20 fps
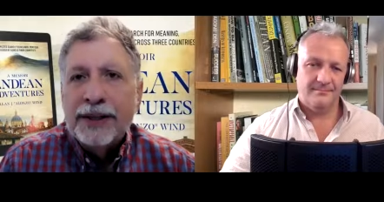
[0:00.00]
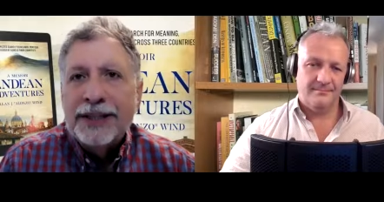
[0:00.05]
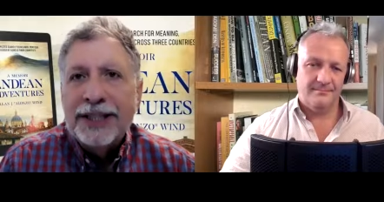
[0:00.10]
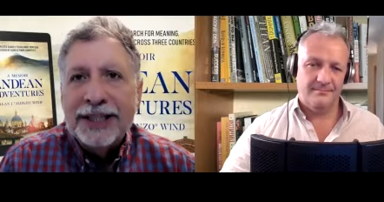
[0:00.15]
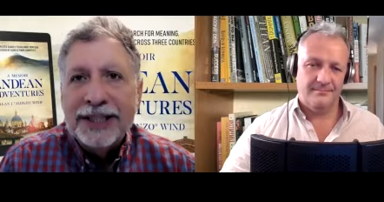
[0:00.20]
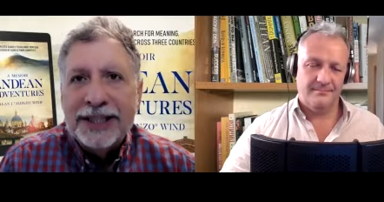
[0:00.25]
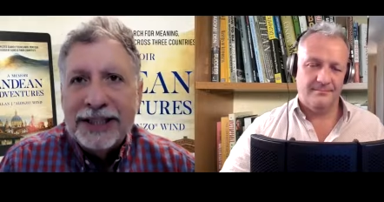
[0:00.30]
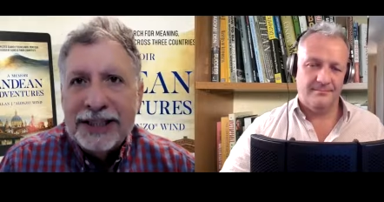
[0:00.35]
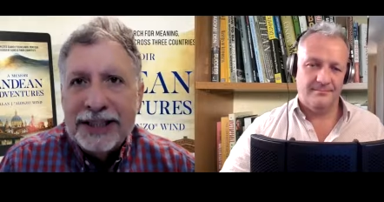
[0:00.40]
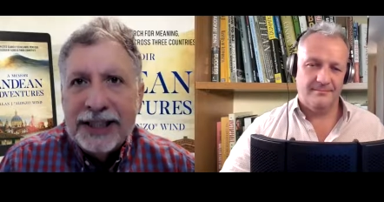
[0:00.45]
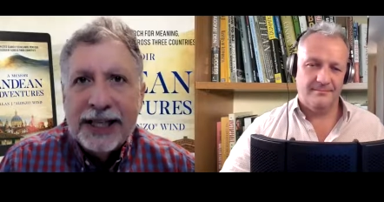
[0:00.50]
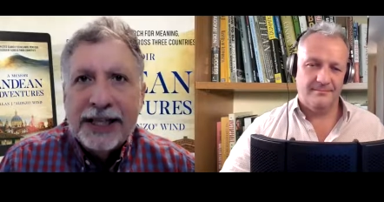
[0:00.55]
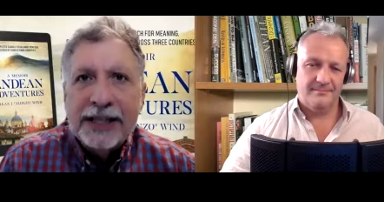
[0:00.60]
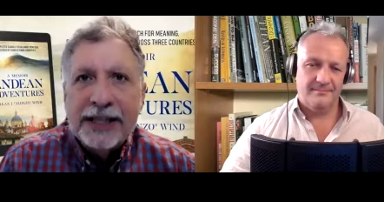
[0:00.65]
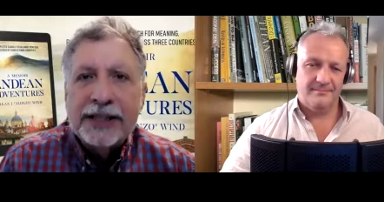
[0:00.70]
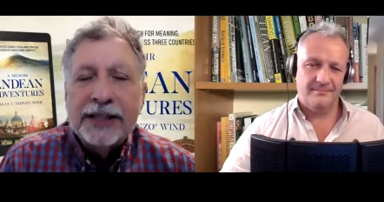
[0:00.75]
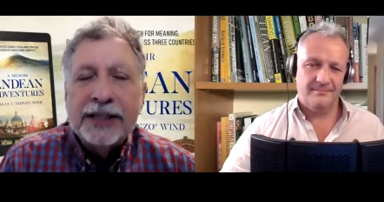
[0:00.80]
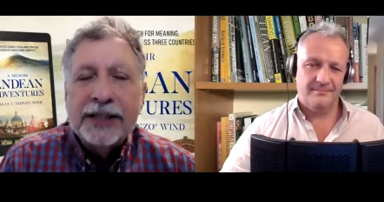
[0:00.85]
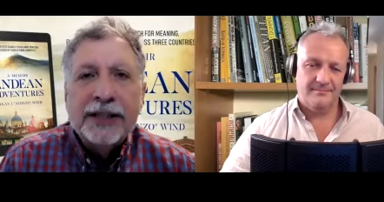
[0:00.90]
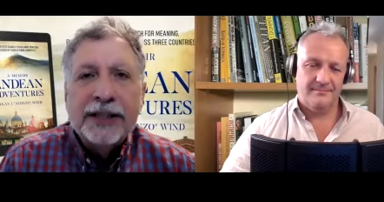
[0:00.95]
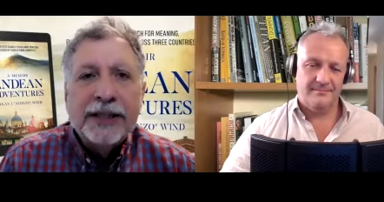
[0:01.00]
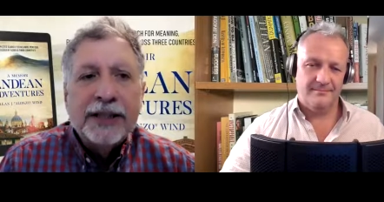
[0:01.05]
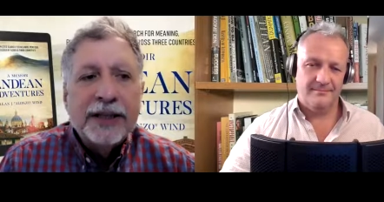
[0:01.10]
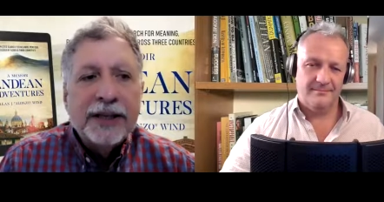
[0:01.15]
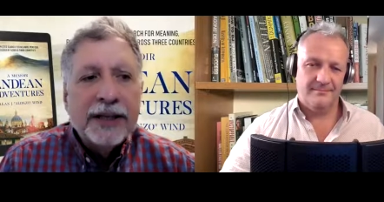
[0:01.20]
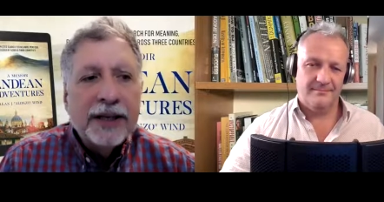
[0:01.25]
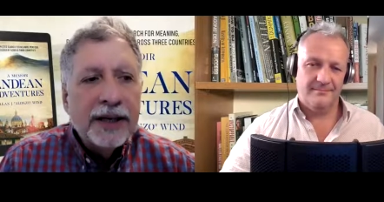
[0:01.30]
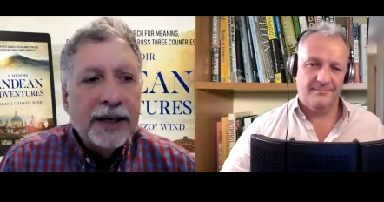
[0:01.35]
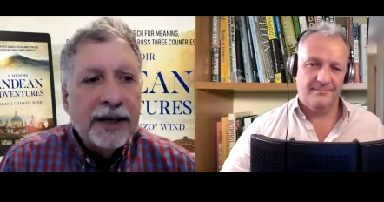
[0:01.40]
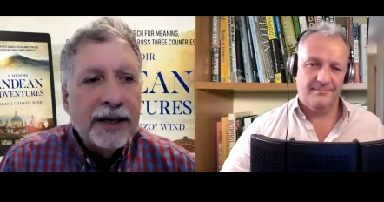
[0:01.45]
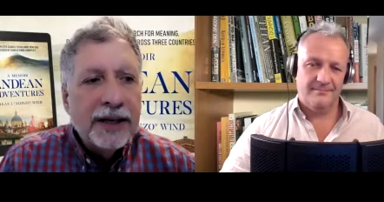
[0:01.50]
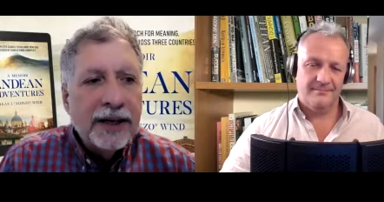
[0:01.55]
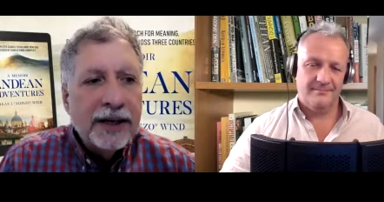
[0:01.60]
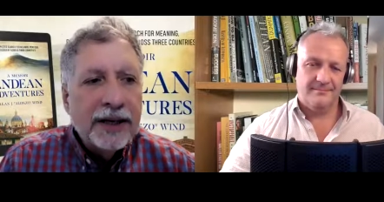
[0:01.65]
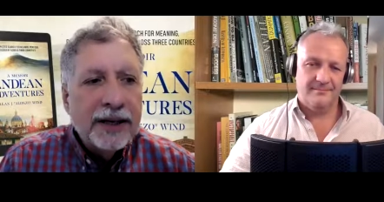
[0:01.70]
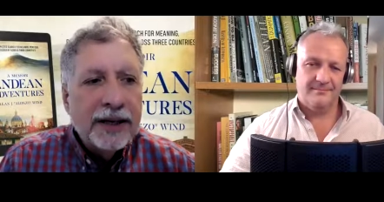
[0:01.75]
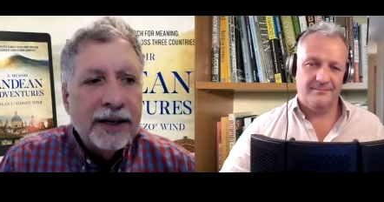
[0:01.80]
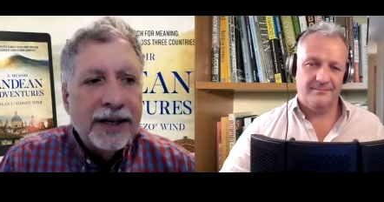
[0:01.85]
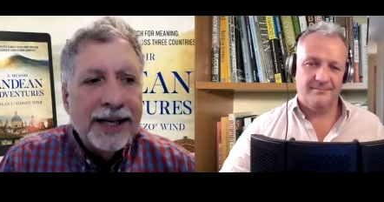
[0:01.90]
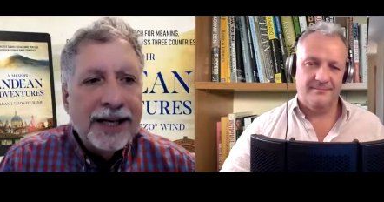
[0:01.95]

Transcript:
Speaker 1: distinct uh,